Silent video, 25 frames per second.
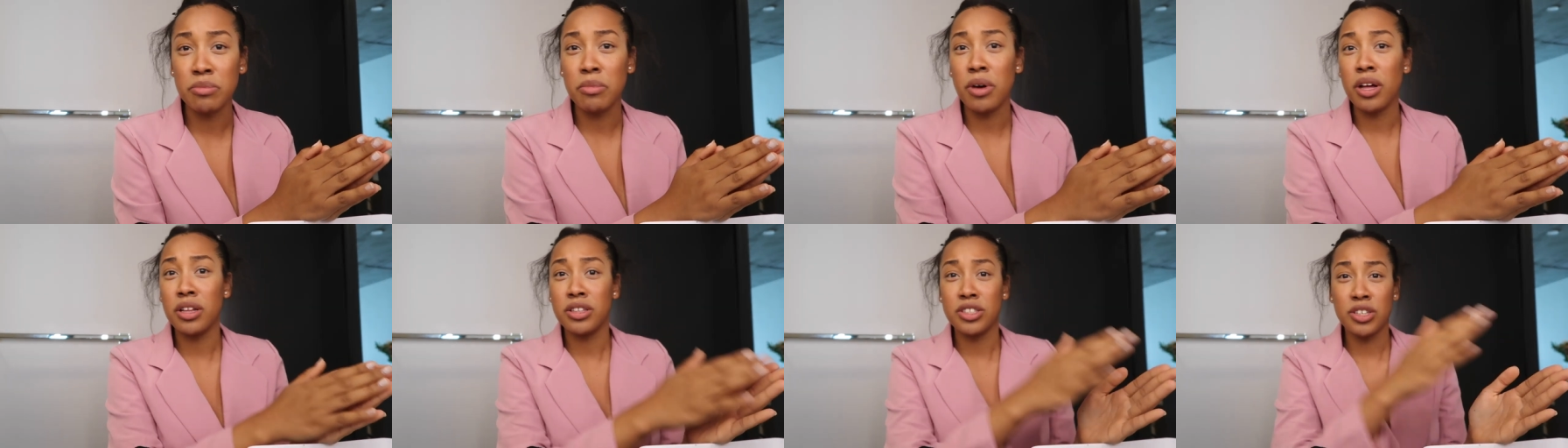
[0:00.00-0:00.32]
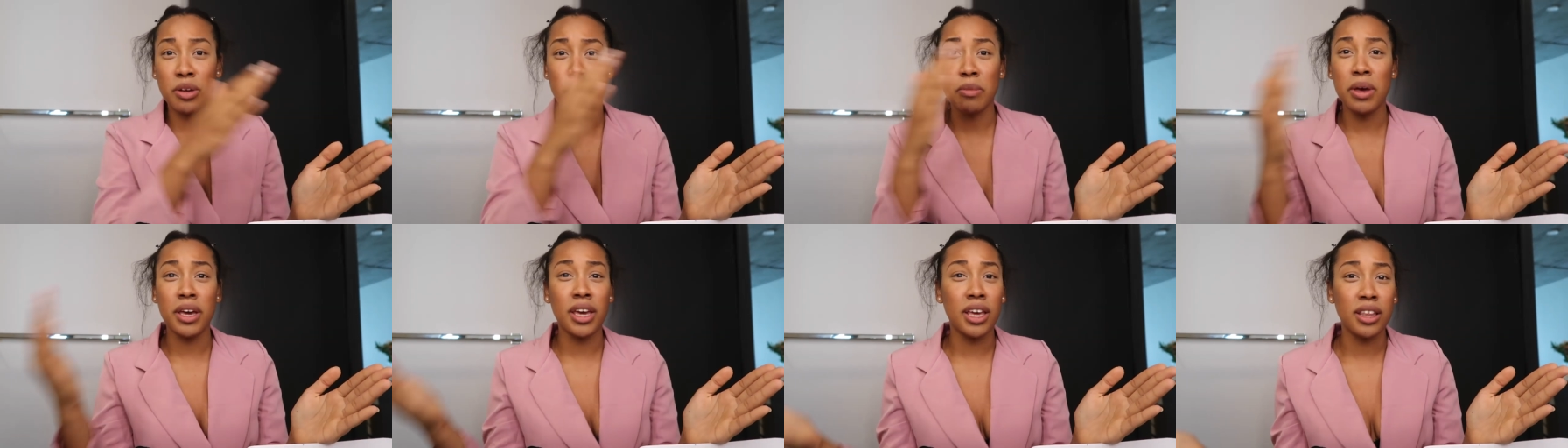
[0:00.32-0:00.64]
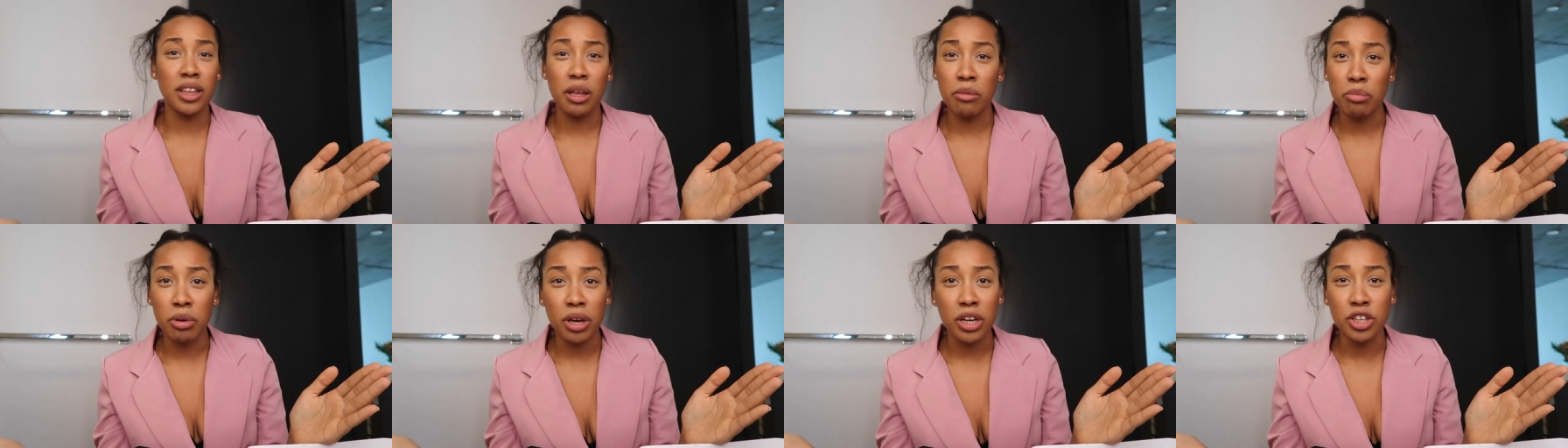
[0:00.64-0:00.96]
month to making
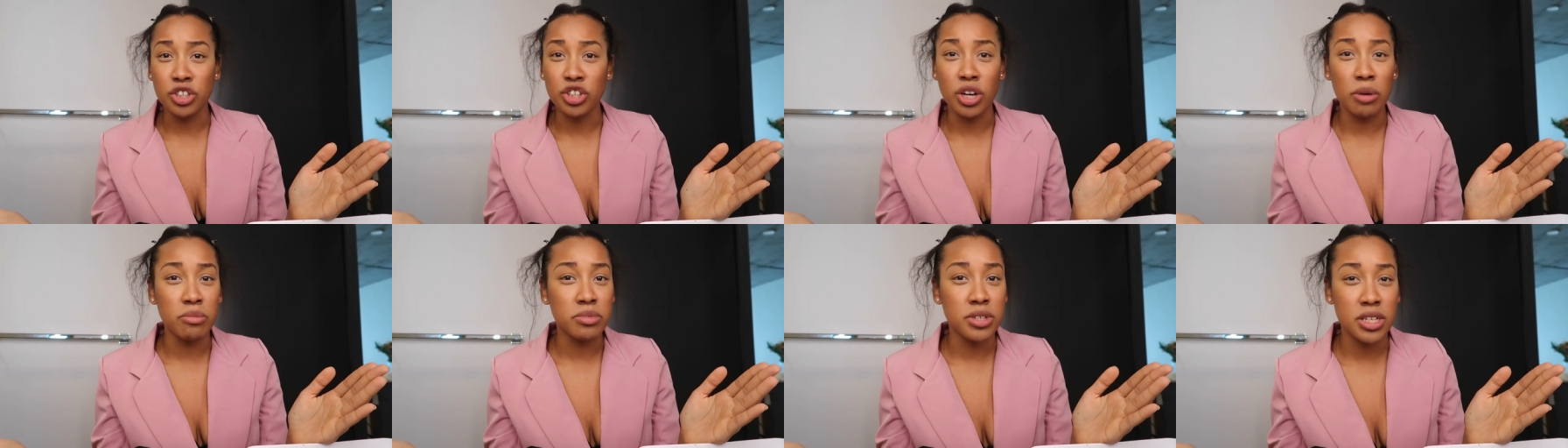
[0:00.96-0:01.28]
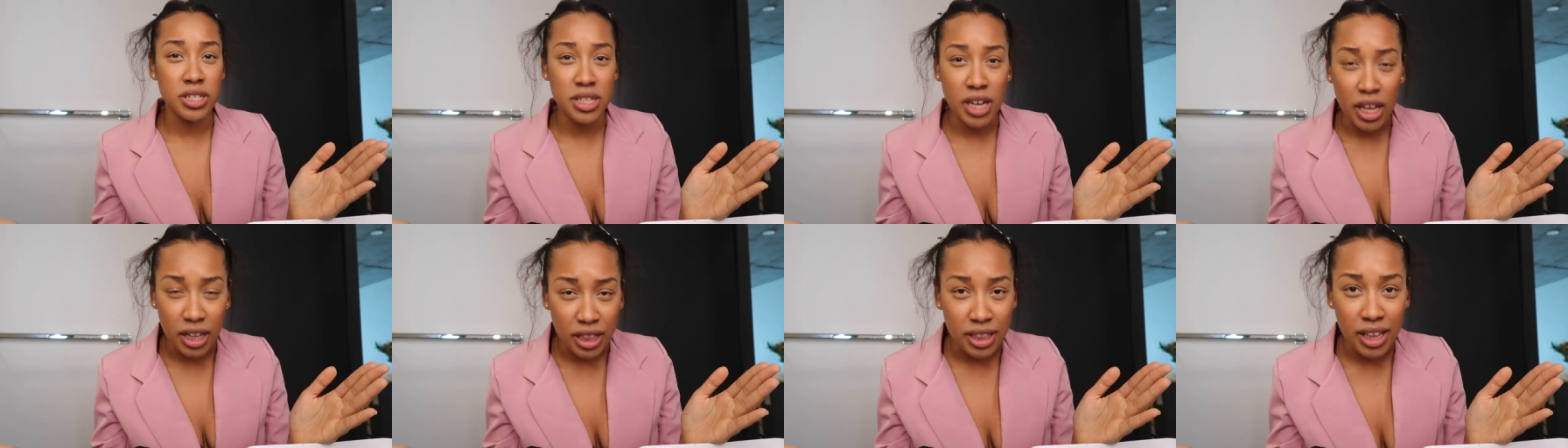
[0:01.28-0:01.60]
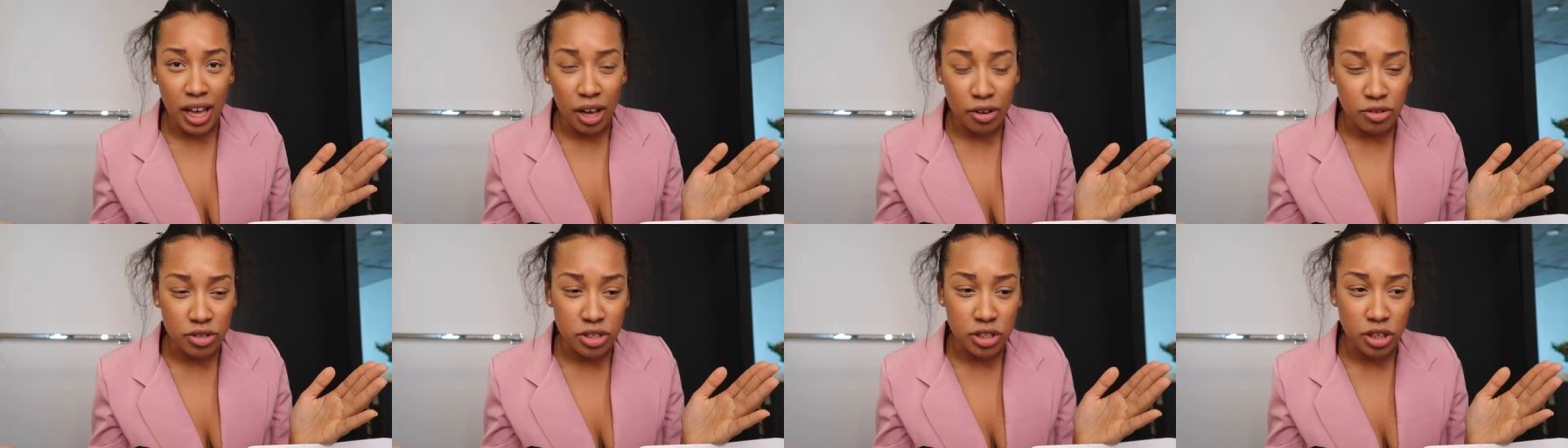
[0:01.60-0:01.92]
the big jump to
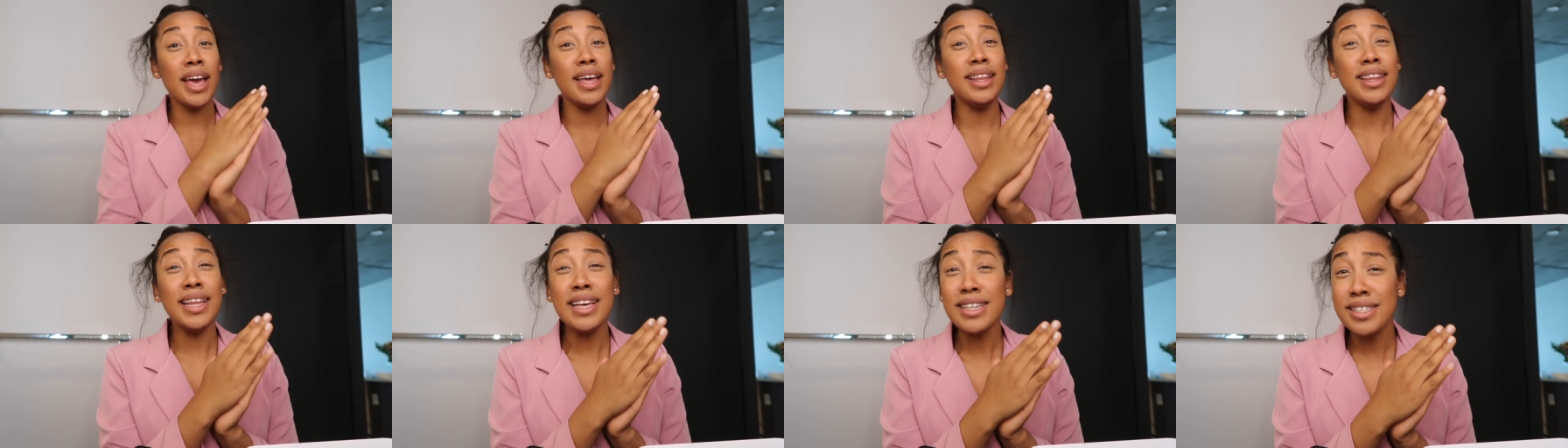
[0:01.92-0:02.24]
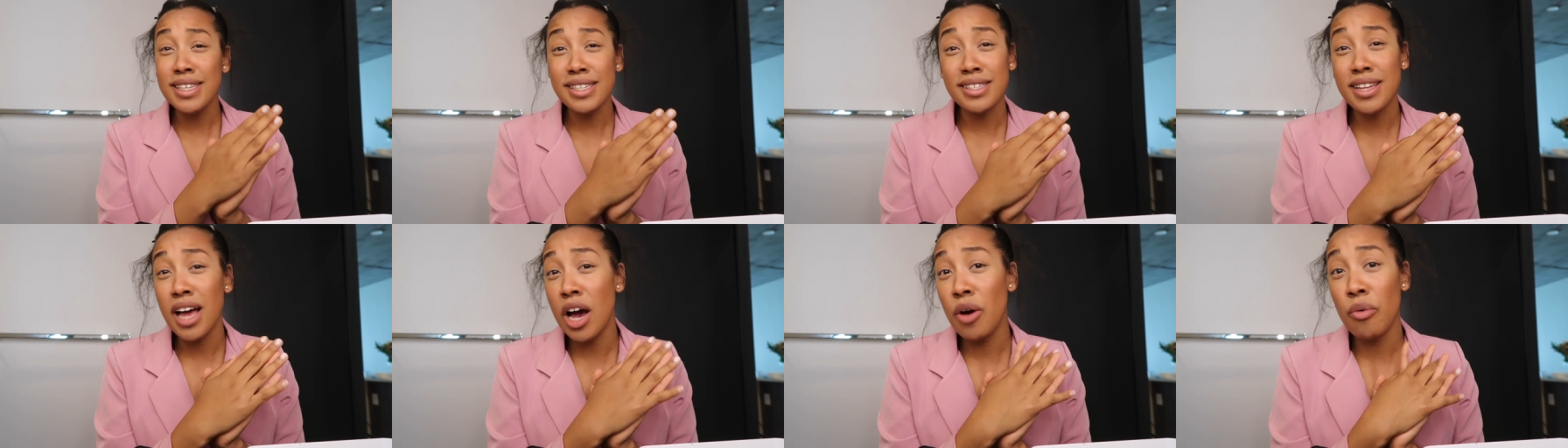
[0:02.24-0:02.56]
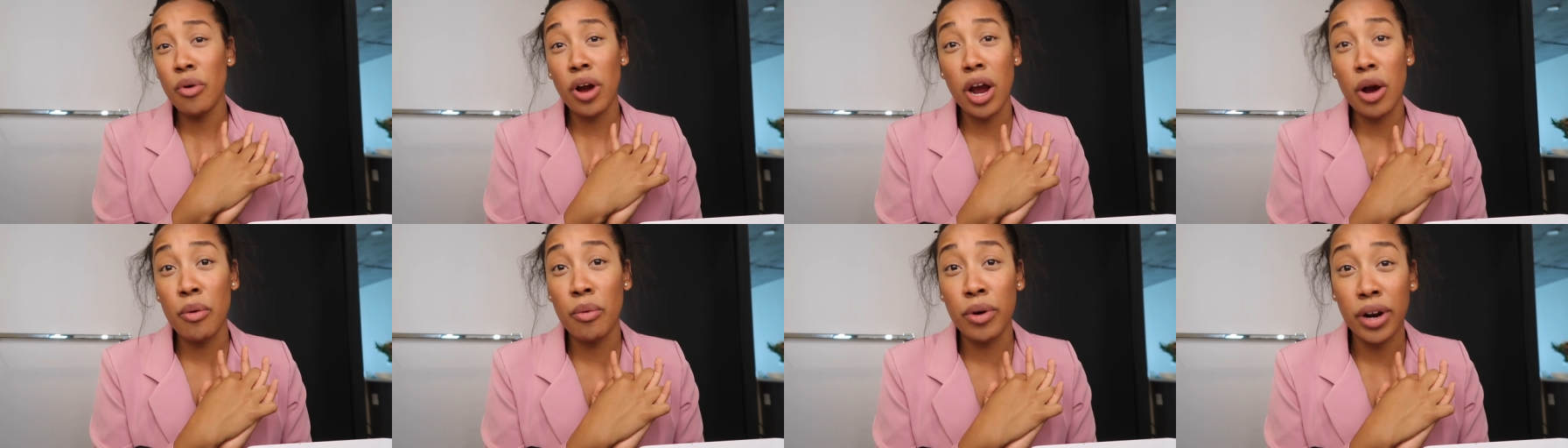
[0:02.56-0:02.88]
$10,000. And this is not
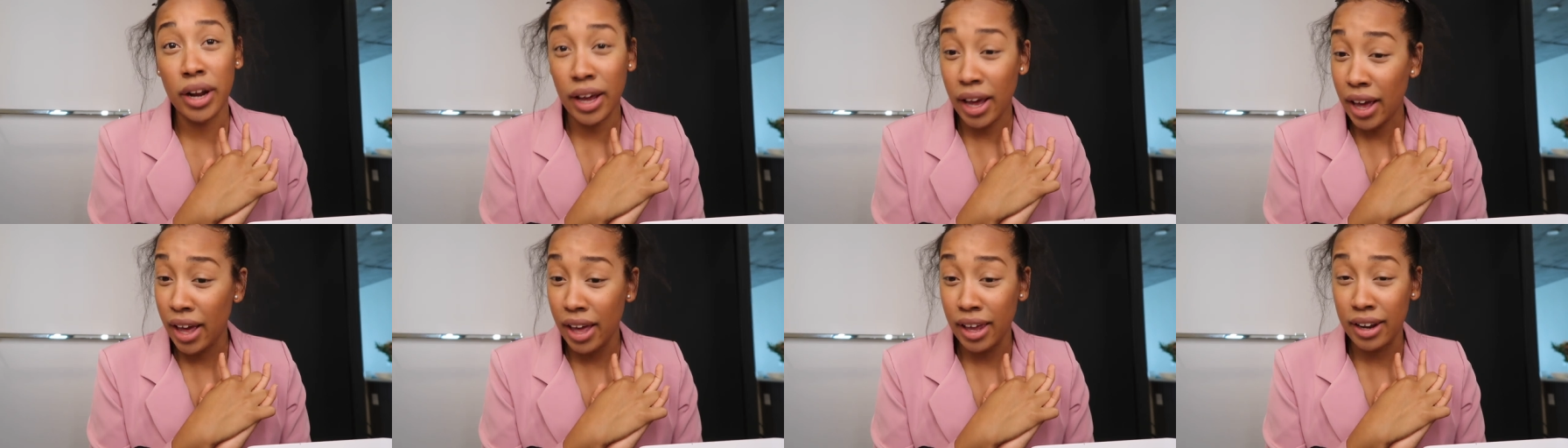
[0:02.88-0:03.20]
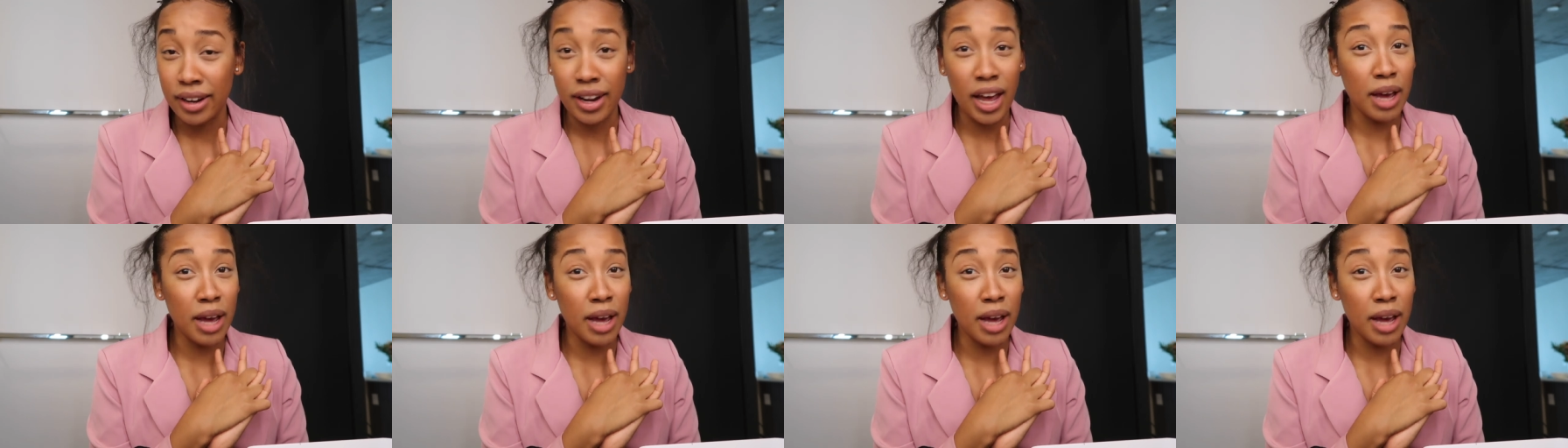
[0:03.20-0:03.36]
where I want to end.